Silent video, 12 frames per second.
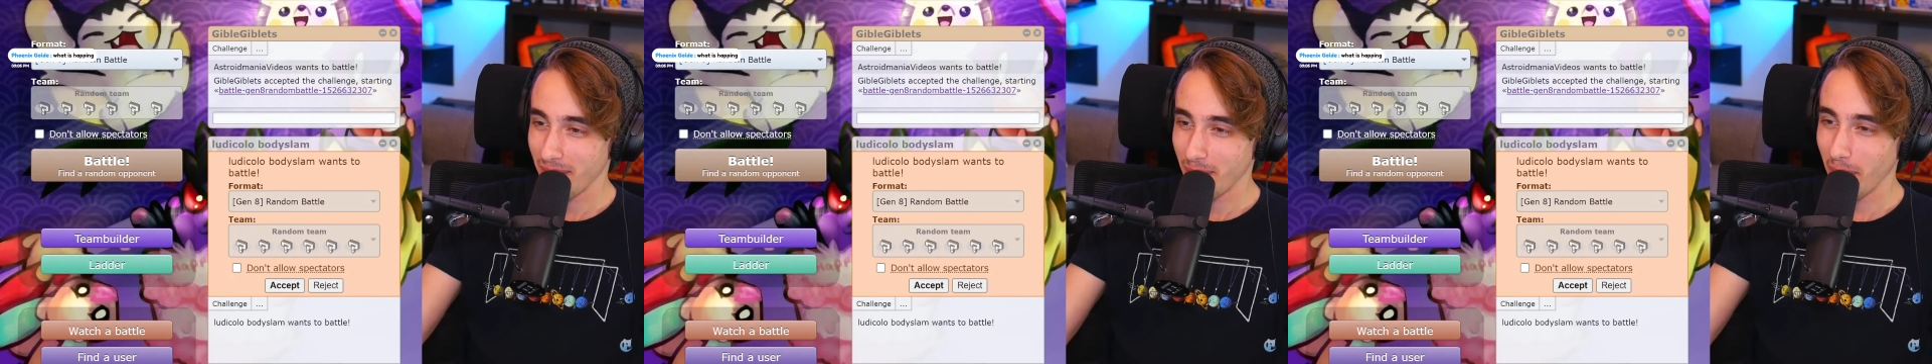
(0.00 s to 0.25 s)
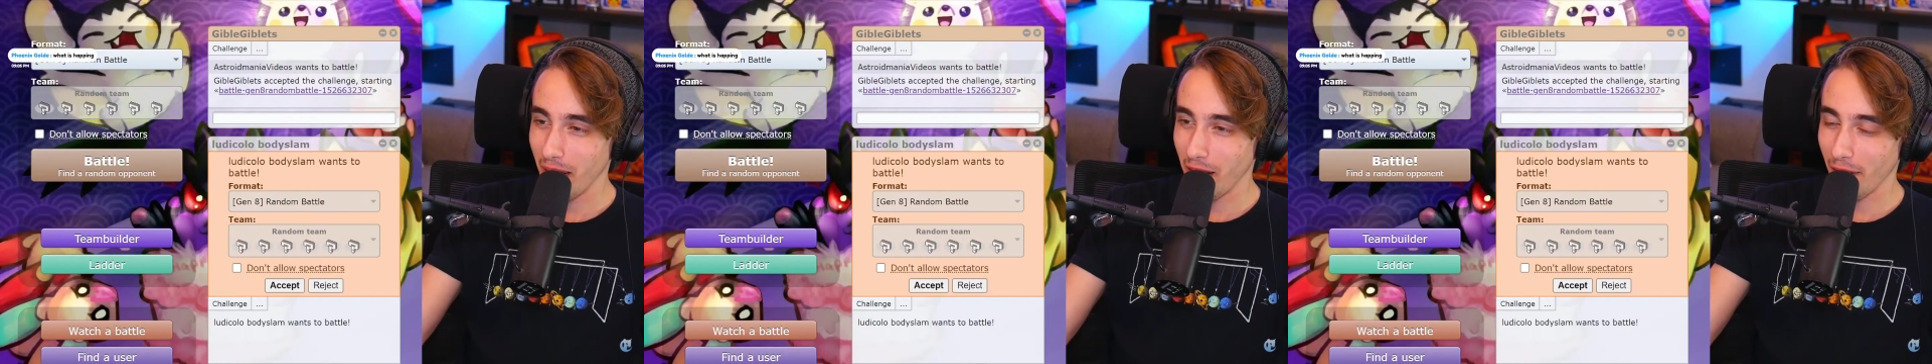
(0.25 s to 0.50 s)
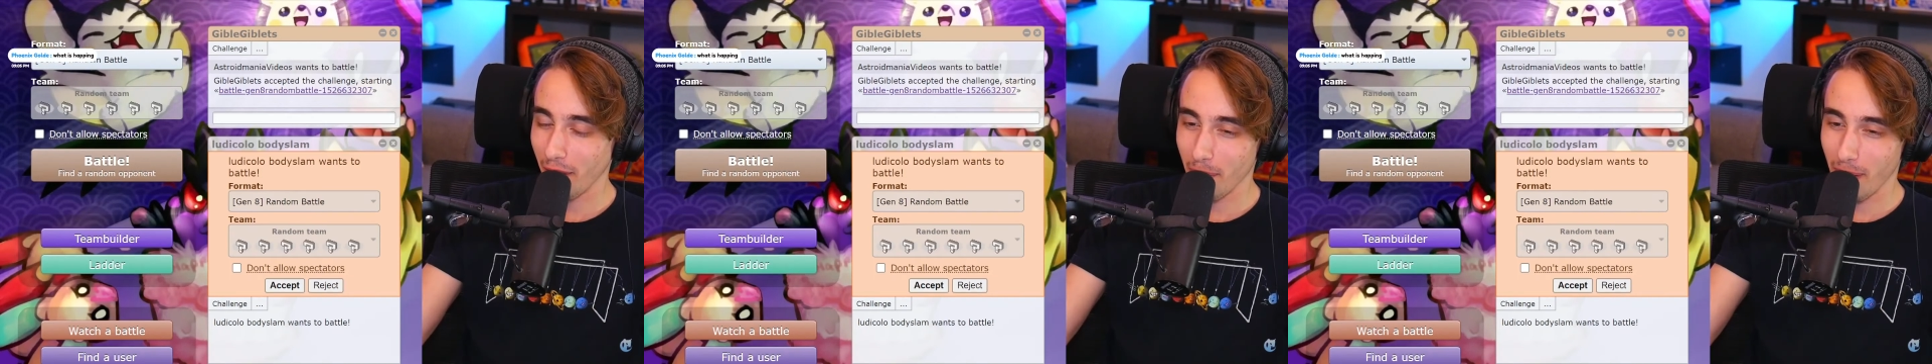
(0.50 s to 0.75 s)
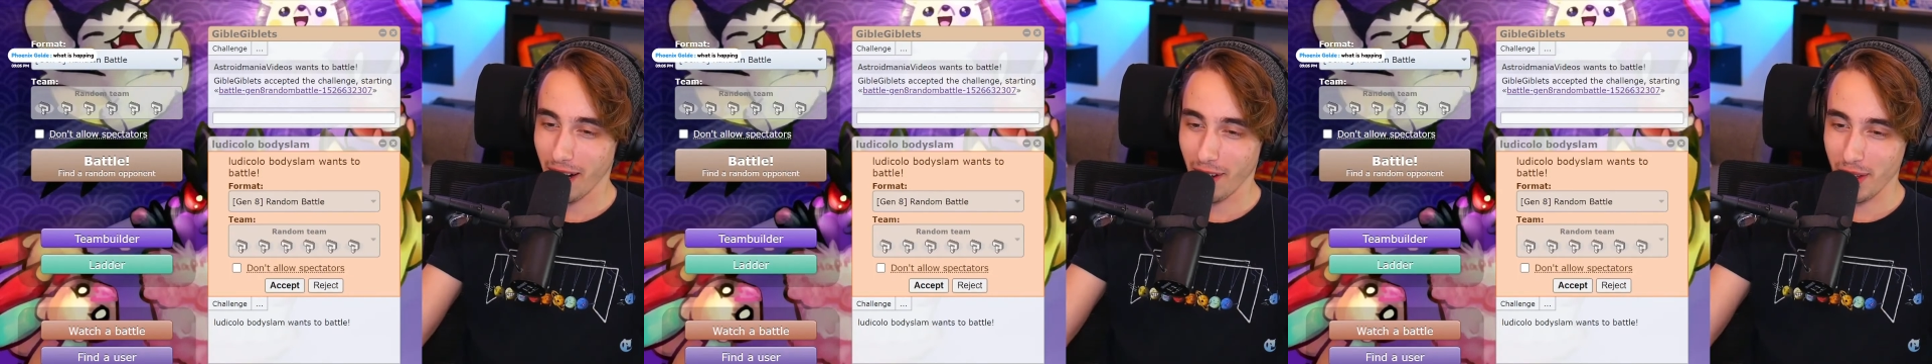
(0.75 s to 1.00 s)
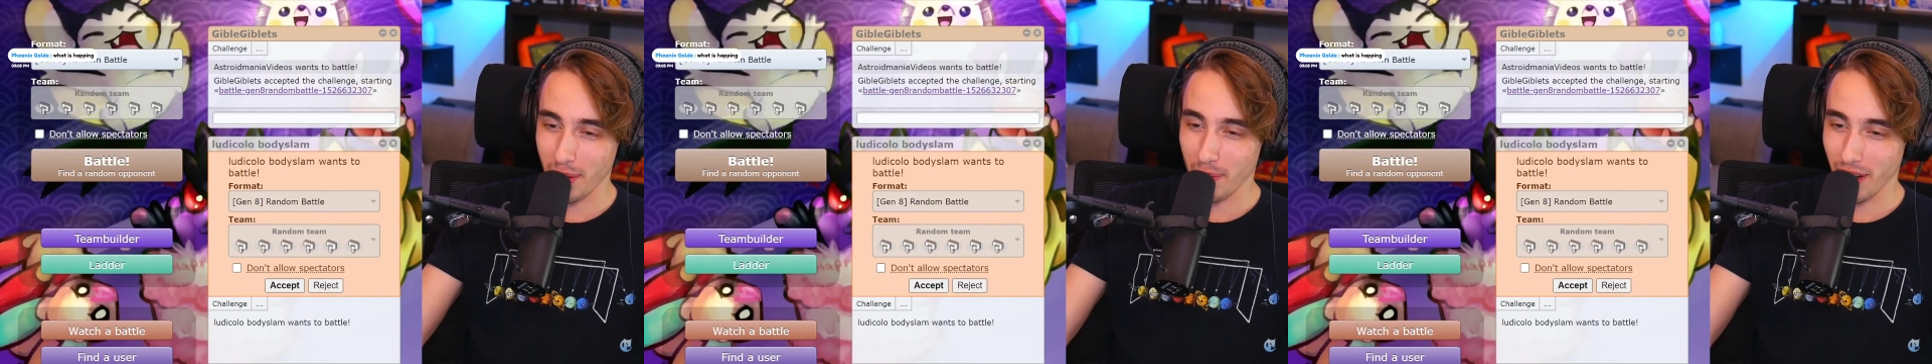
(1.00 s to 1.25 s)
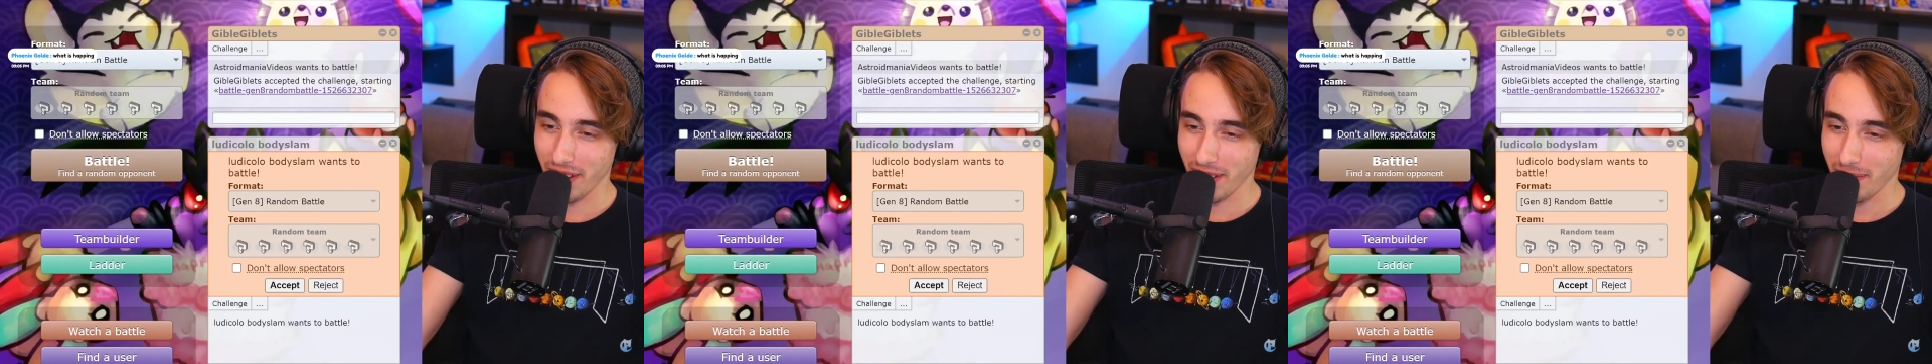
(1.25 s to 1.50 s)
My other my other
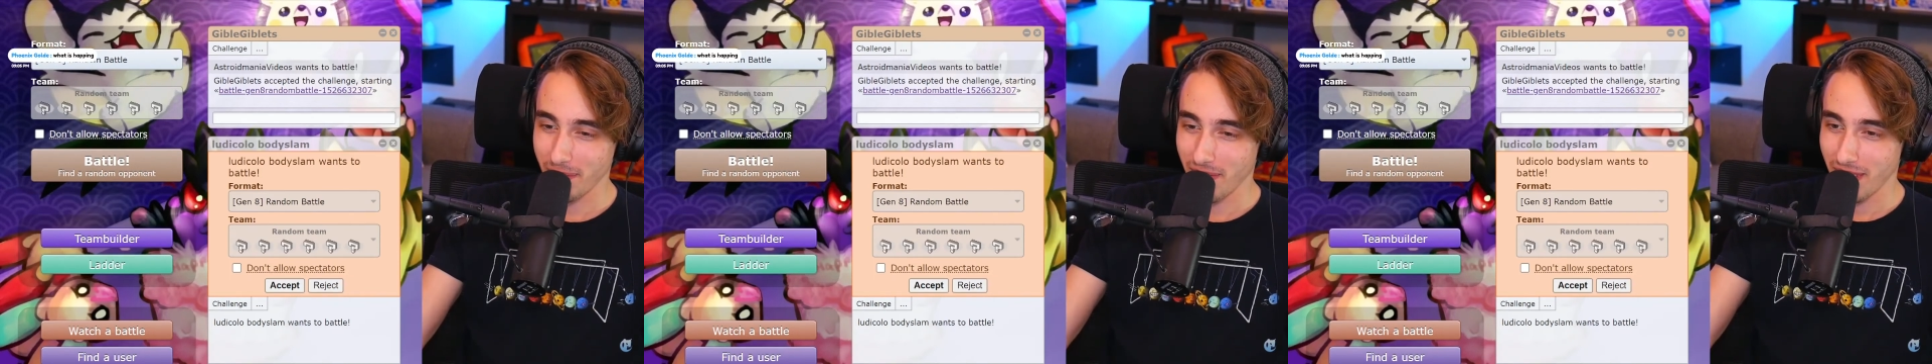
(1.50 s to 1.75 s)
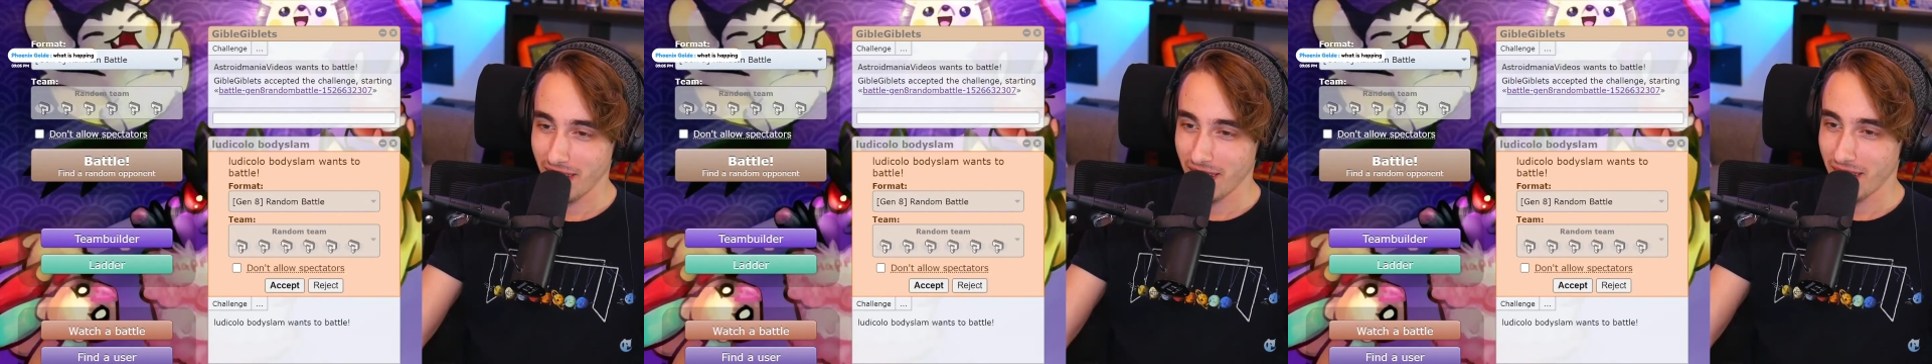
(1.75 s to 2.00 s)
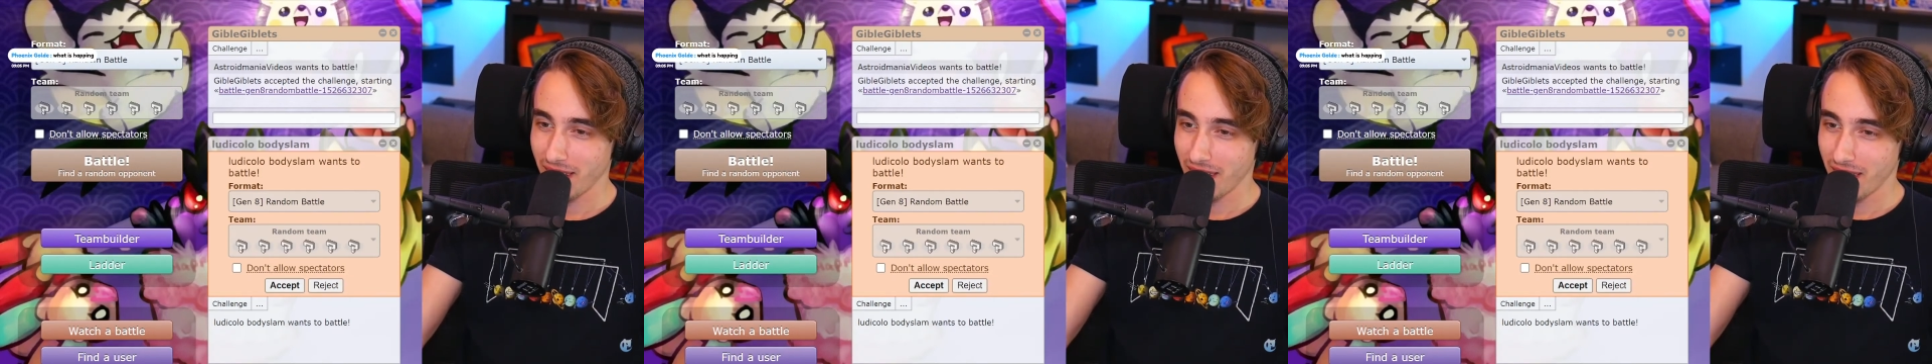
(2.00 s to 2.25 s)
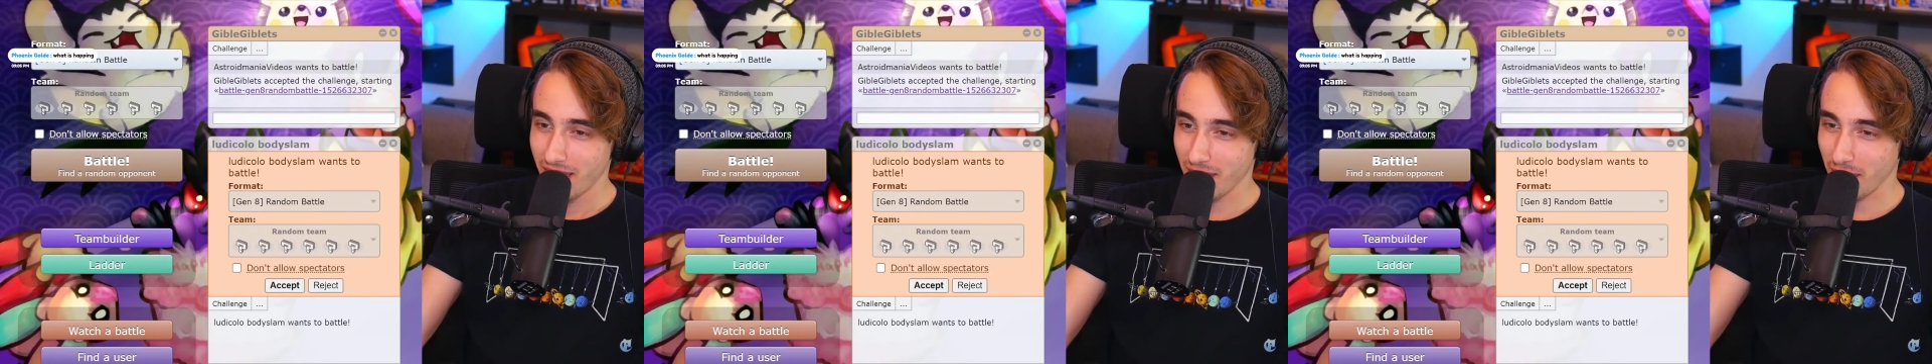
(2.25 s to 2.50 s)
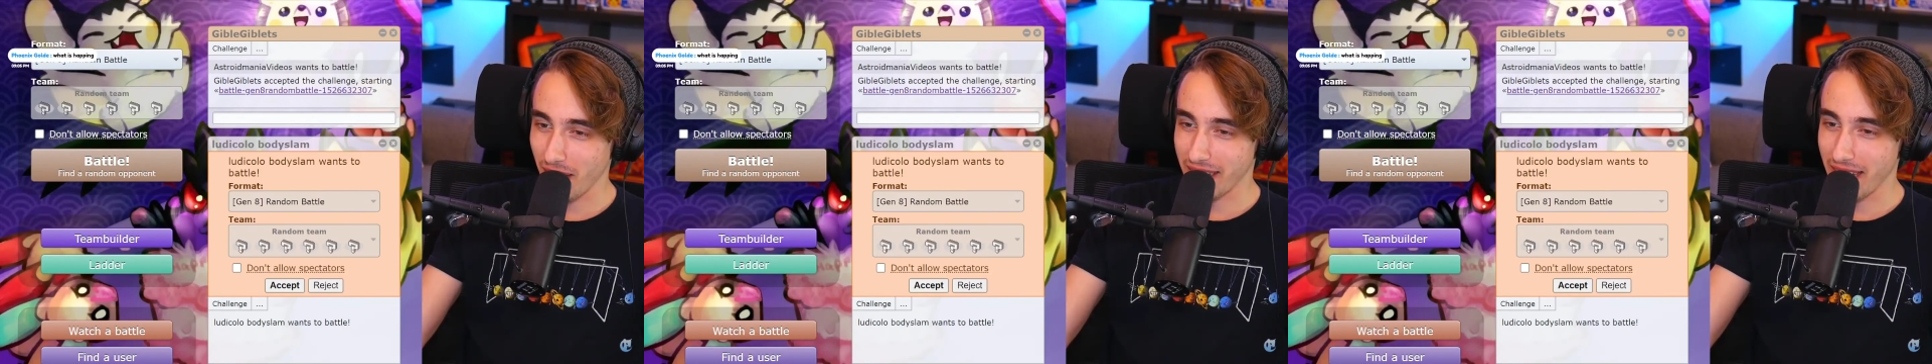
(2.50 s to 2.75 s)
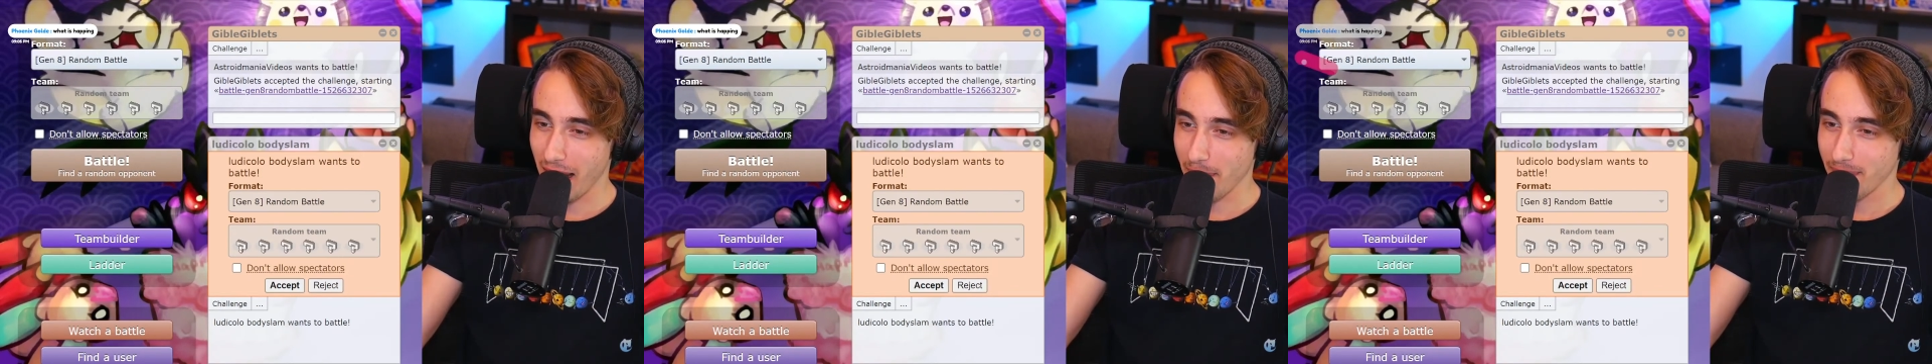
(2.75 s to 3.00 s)
brother. It was a great
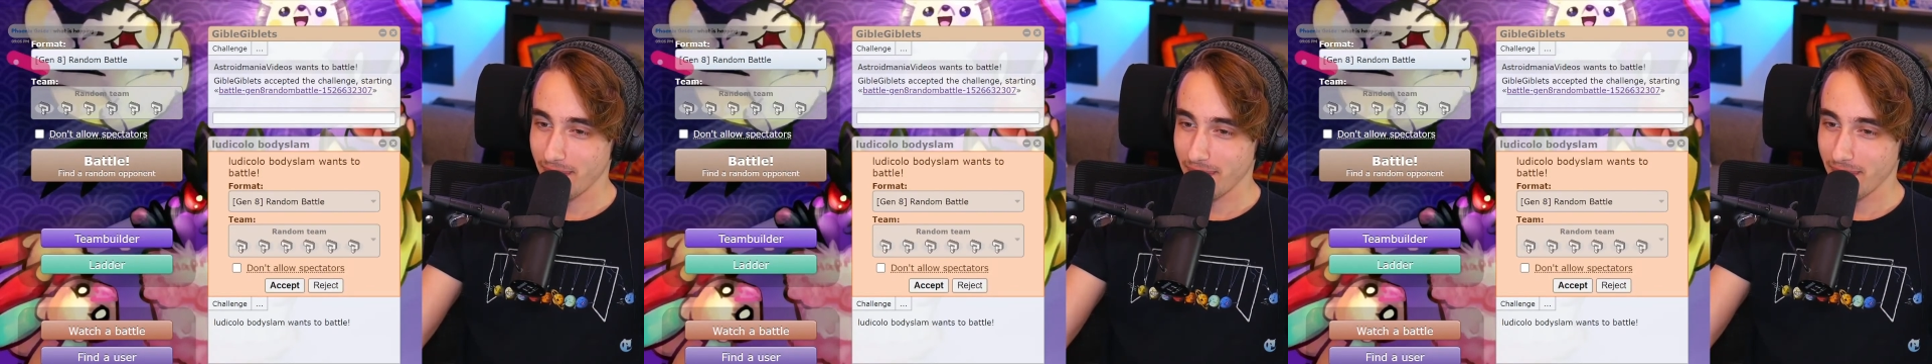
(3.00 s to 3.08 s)
time.